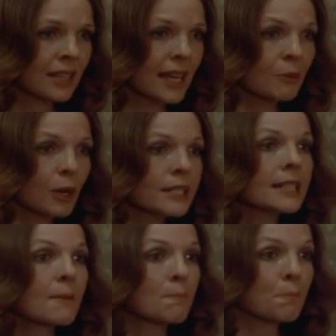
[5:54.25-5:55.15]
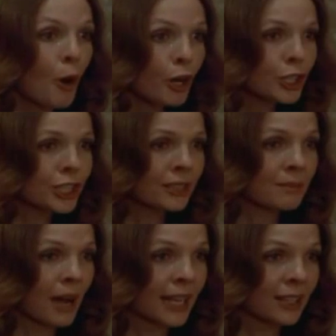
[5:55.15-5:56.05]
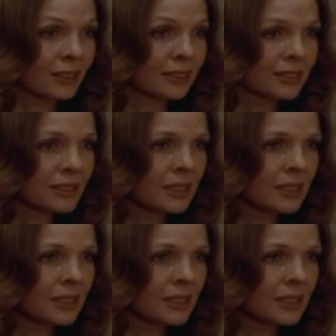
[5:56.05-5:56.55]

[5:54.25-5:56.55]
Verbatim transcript: It was an abortion, Michael.